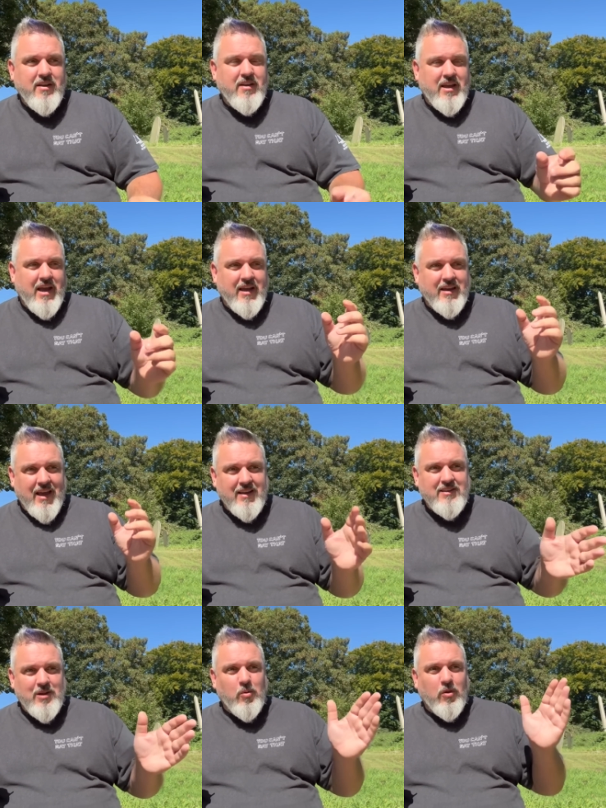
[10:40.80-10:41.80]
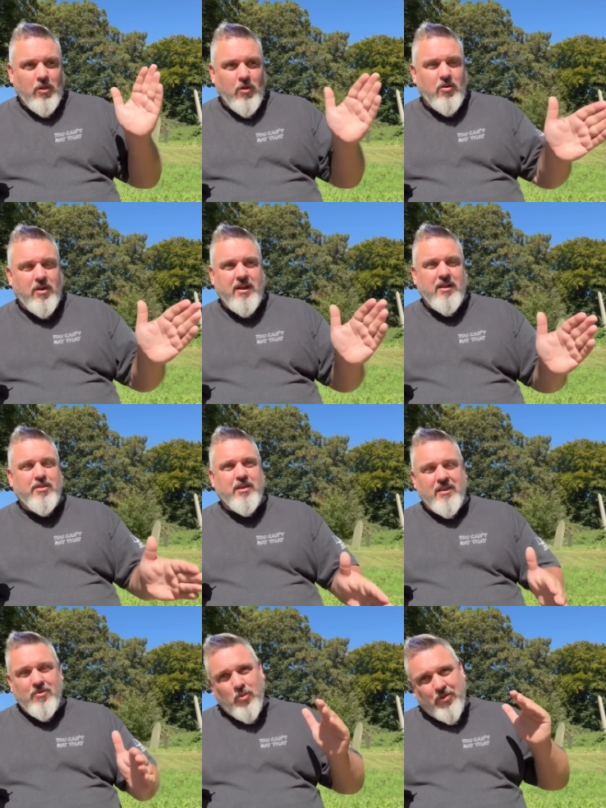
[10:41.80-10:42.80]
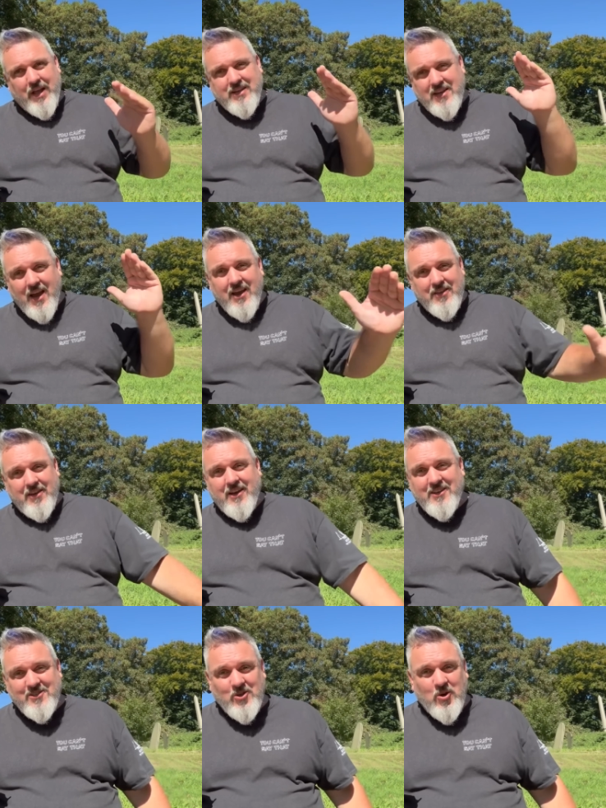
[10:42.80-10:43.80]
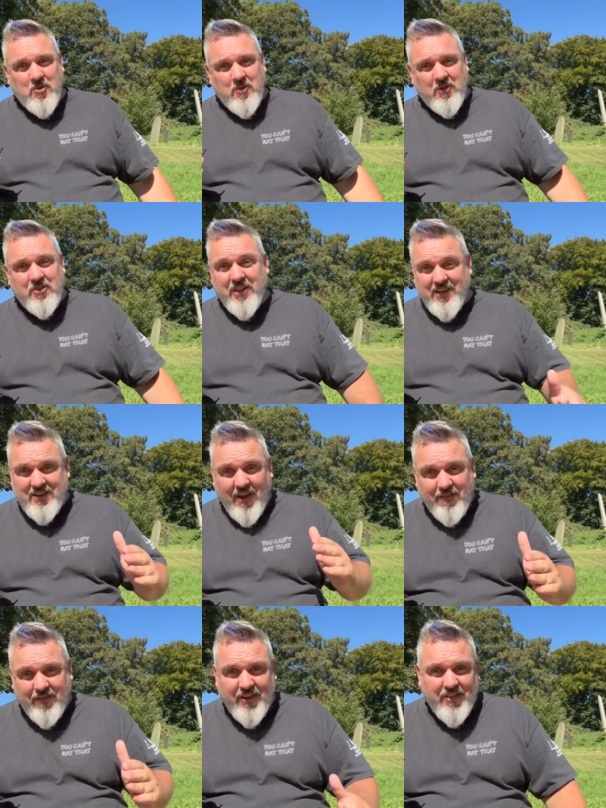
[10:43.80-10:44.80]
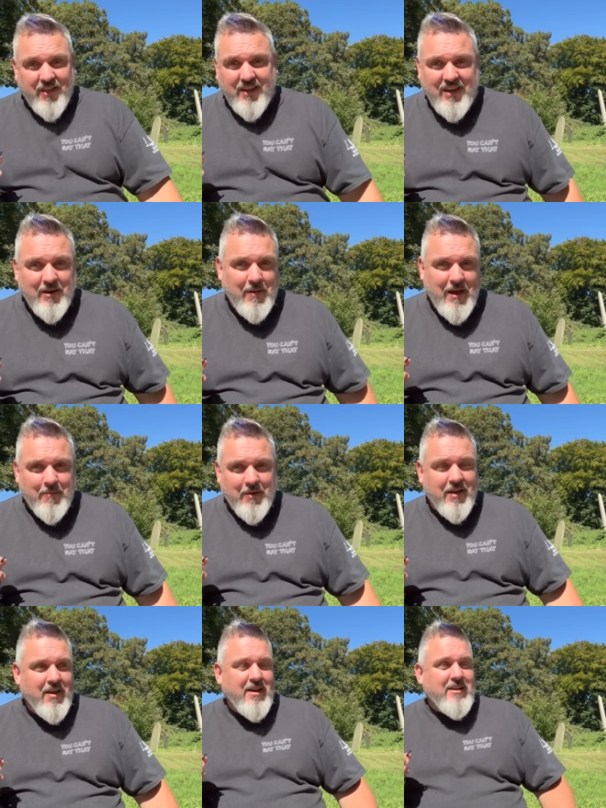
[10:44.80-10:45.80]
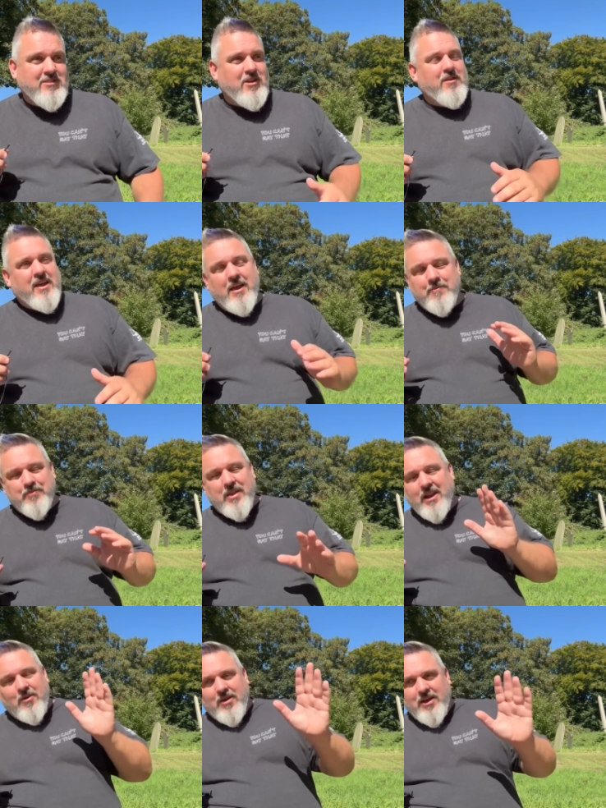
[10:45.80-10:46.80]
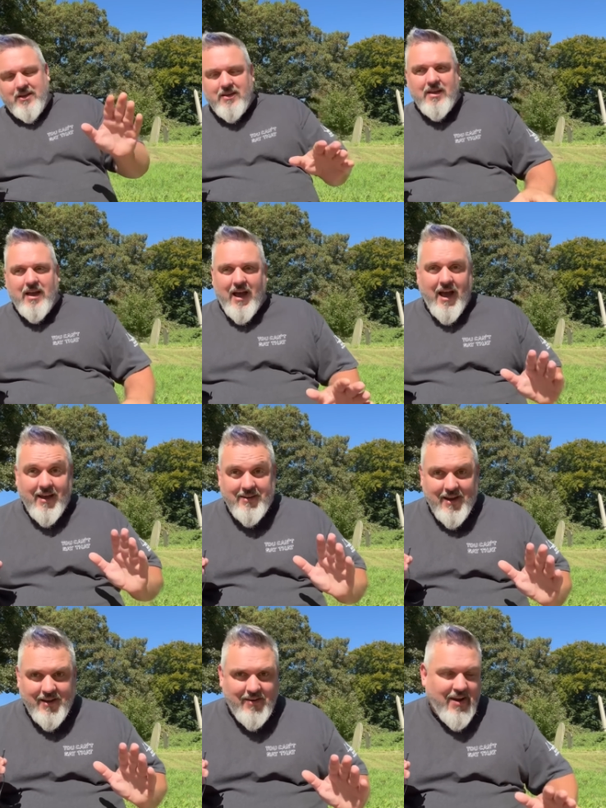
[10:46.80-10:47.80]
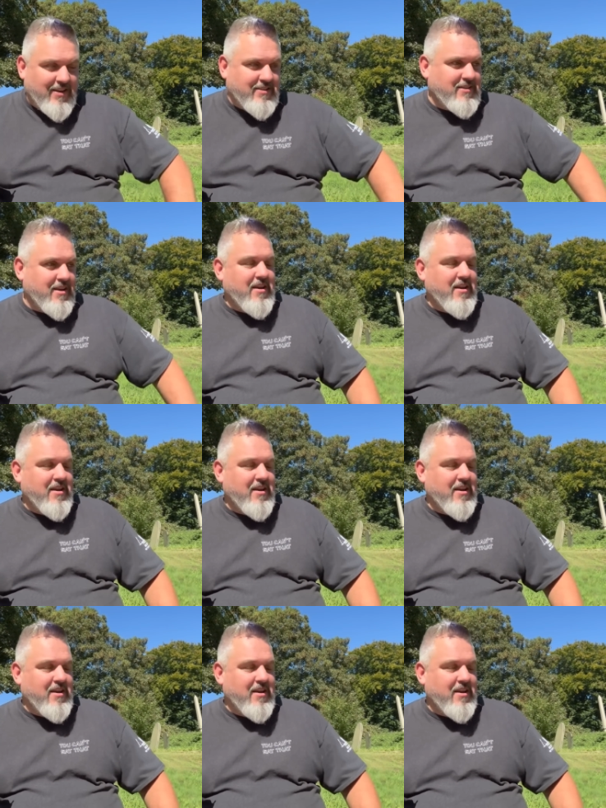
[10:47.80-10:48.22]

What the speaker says: and Andy will look at it and think, well, that's higher than it is normal. They're definitely thinking about me. So yeah, anyway, I digress.